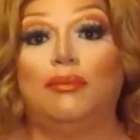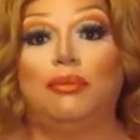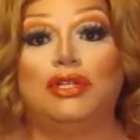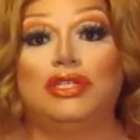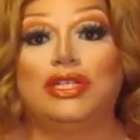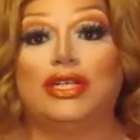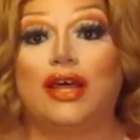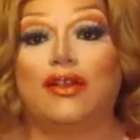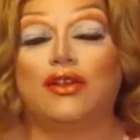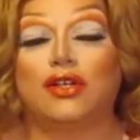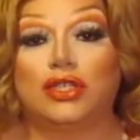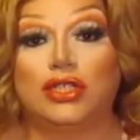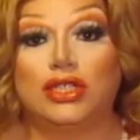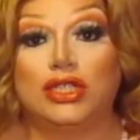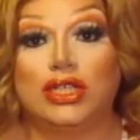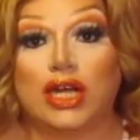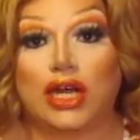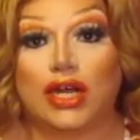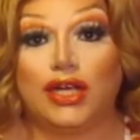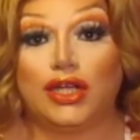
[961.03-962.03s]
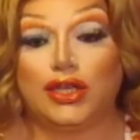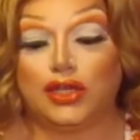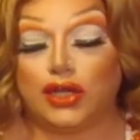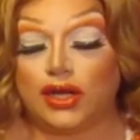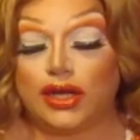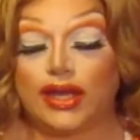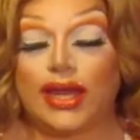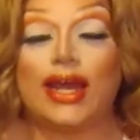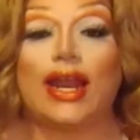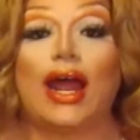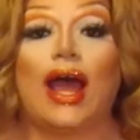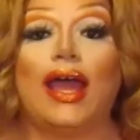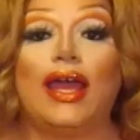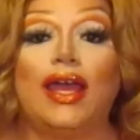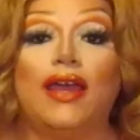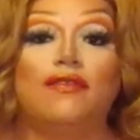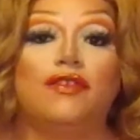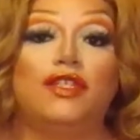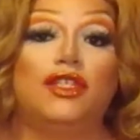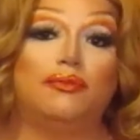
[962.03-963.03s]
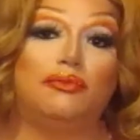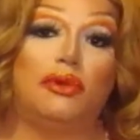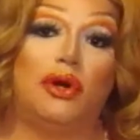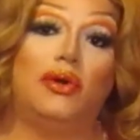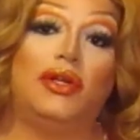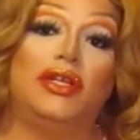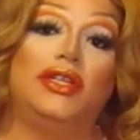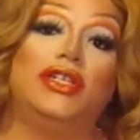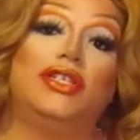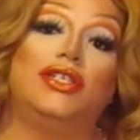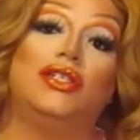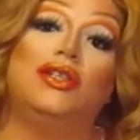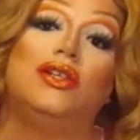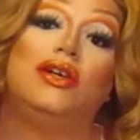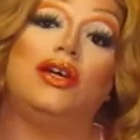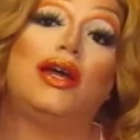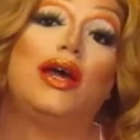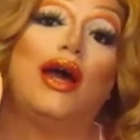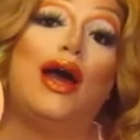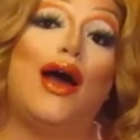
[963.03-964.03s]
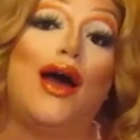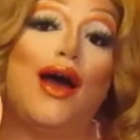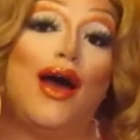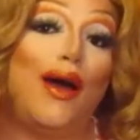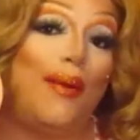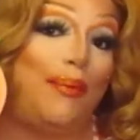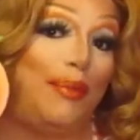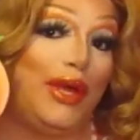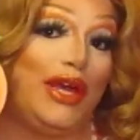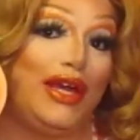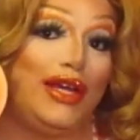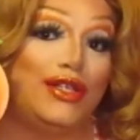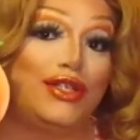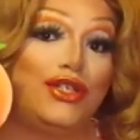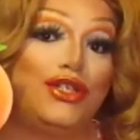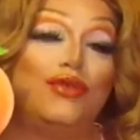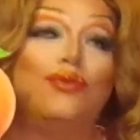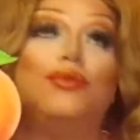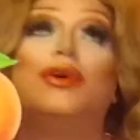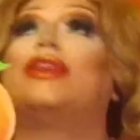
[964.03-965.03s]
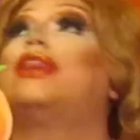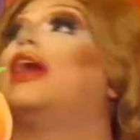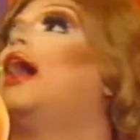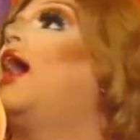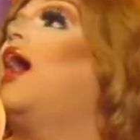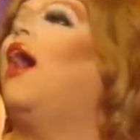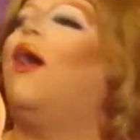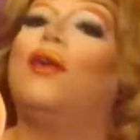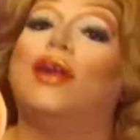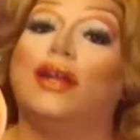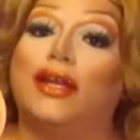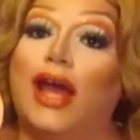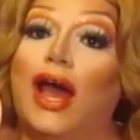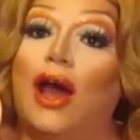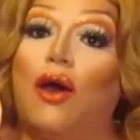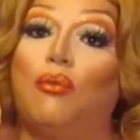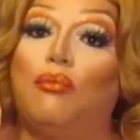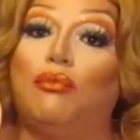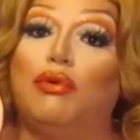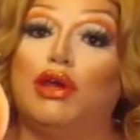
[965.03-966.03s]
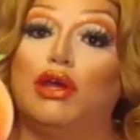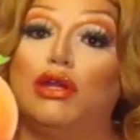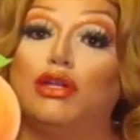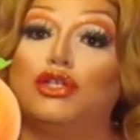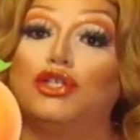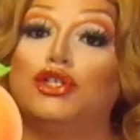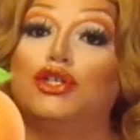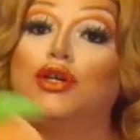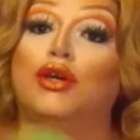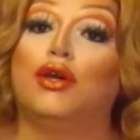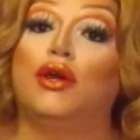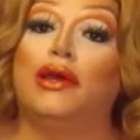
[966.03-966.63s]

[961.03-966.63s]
put together stunning look, and I give Simone in this look a peach, without a doubt, bitch.